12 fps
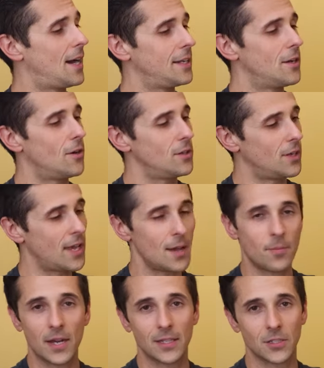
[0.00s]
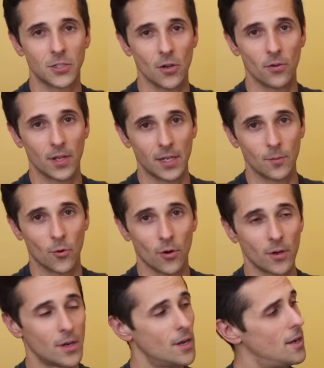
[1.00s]
I know you can't buy this yoke
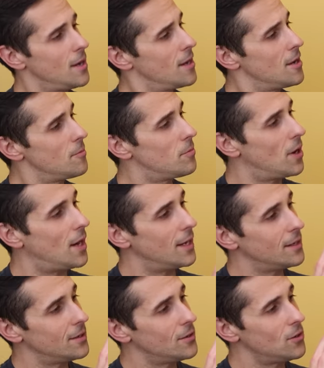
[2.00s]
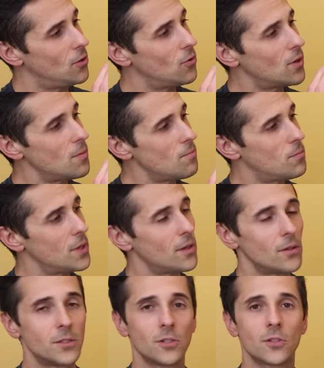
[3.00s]
anymore, but you can
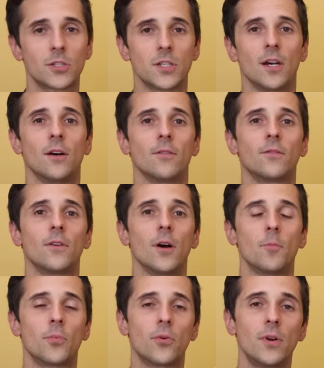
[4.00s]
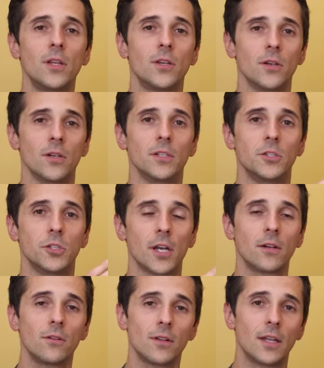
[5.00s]
build yourself a pretty good
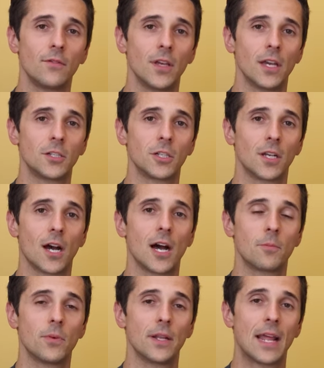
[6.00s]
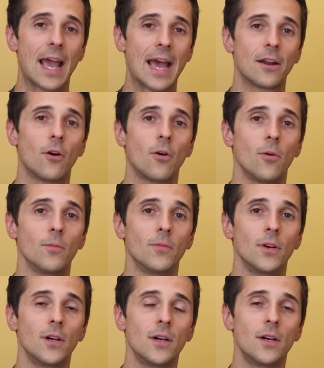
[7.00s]
general aviation cockpit at home
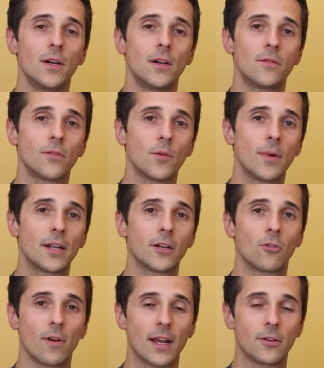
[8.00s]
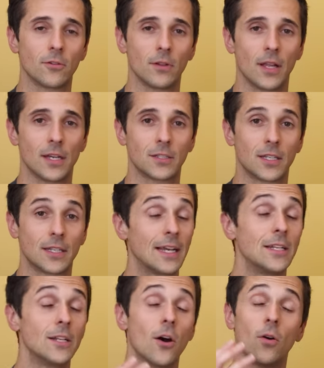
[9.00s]
for about a grand or less. And I
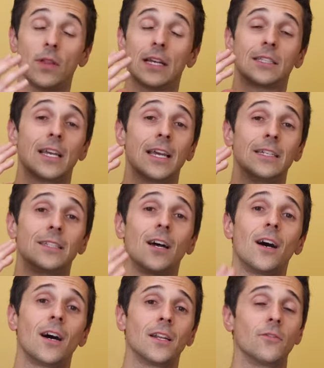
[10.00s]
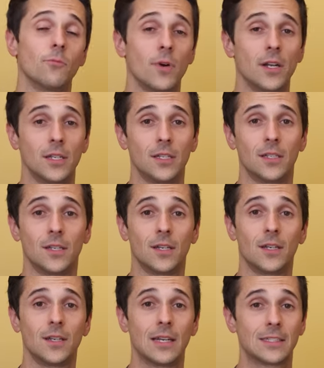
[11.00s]
know that's a ton of money.
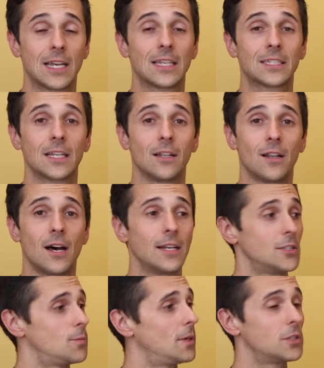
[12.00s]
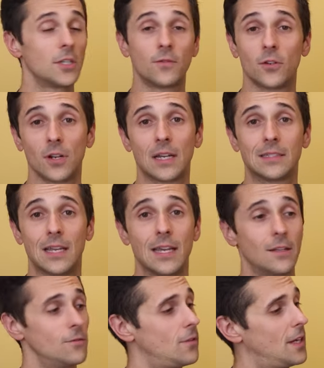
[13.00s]
And it's asking a lot, especially if you're not
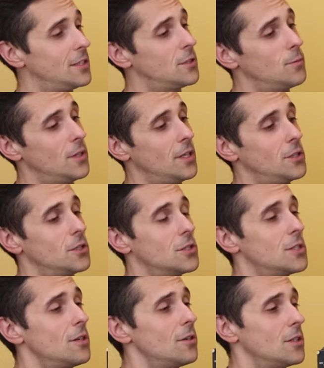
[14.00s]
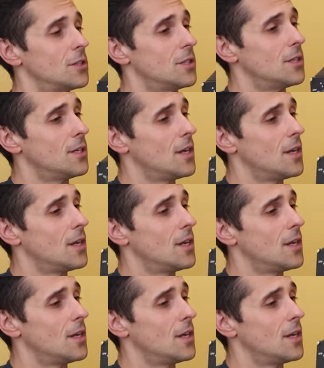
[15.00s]
taking flight simulation seriously.